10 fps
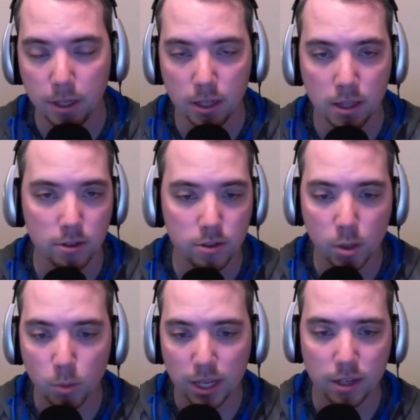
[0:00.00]
There's
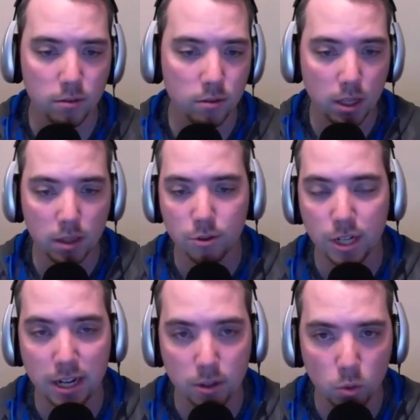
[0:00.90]
T.Y. Hilton and there's
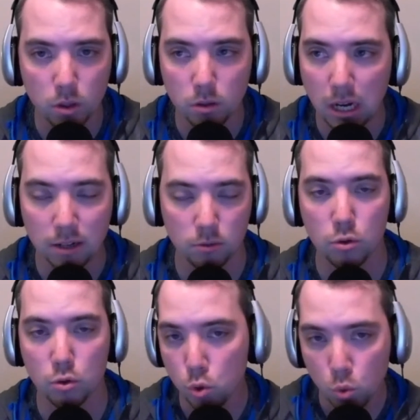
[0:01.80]
Jack Doyle. I don't
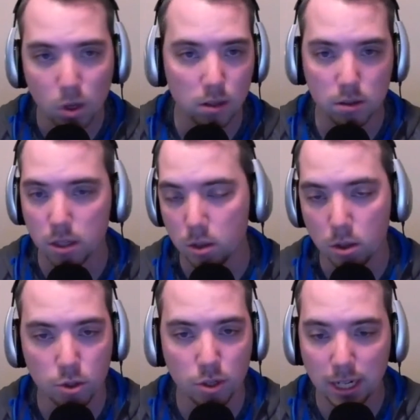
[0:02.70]
know who else they're going
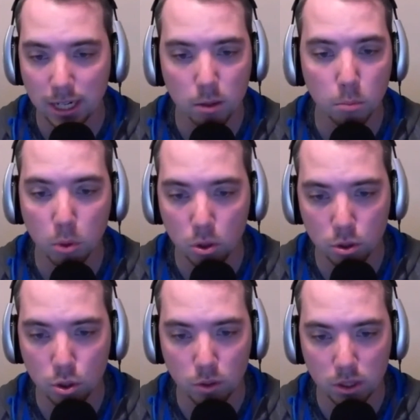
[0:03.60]
to try and get the ball
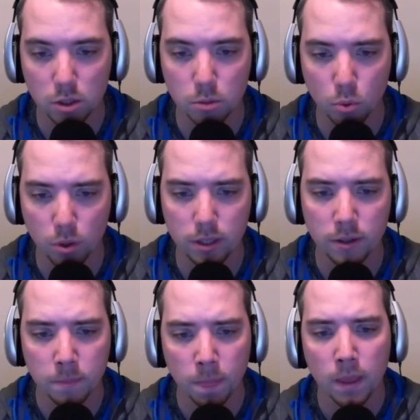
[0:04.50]
to at this point.
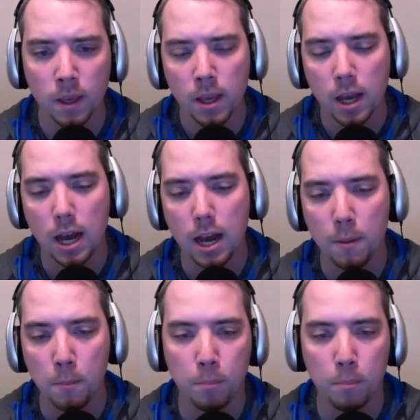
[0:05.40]

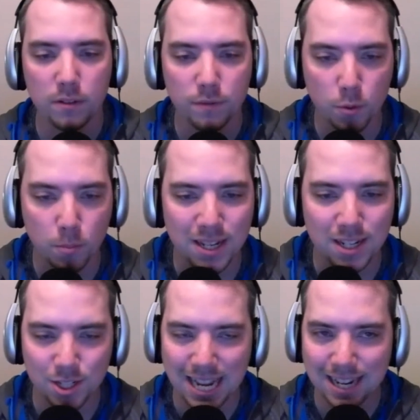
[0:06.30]
But for me,
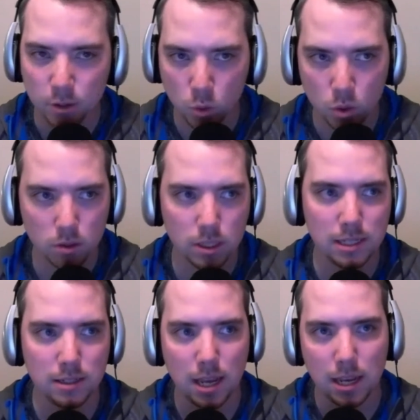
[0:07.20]
Jack Doyle
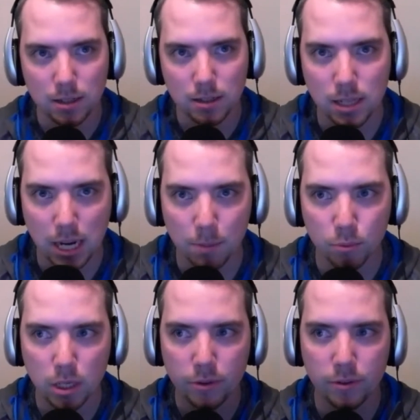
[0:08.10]
is a
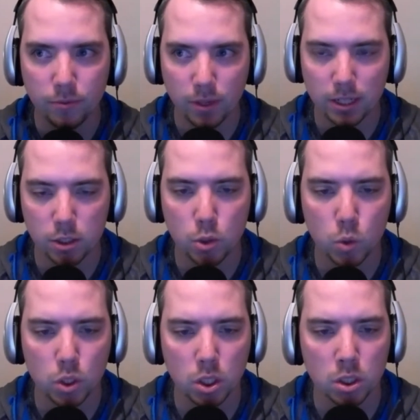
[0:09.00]
temporary fix to
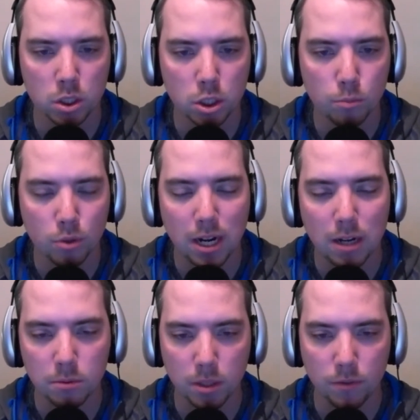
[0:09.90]
a long-term
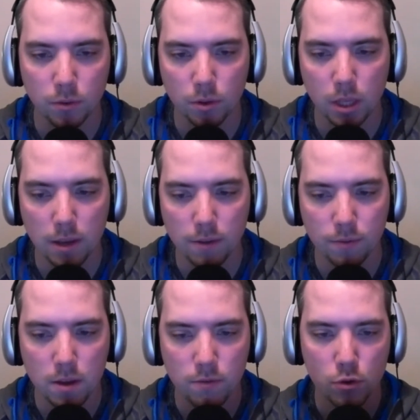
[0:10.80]
problem.
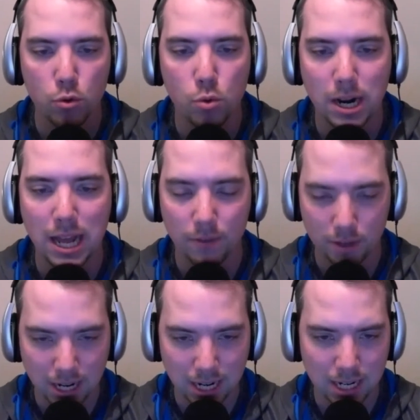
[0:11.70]
If you do not have a
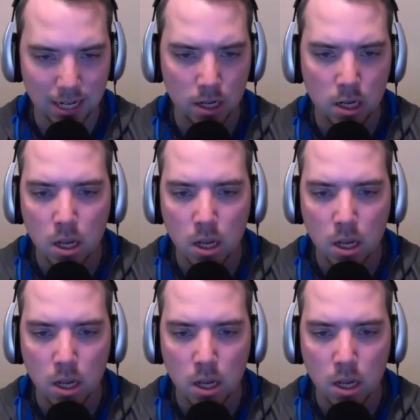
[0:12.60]
tight end,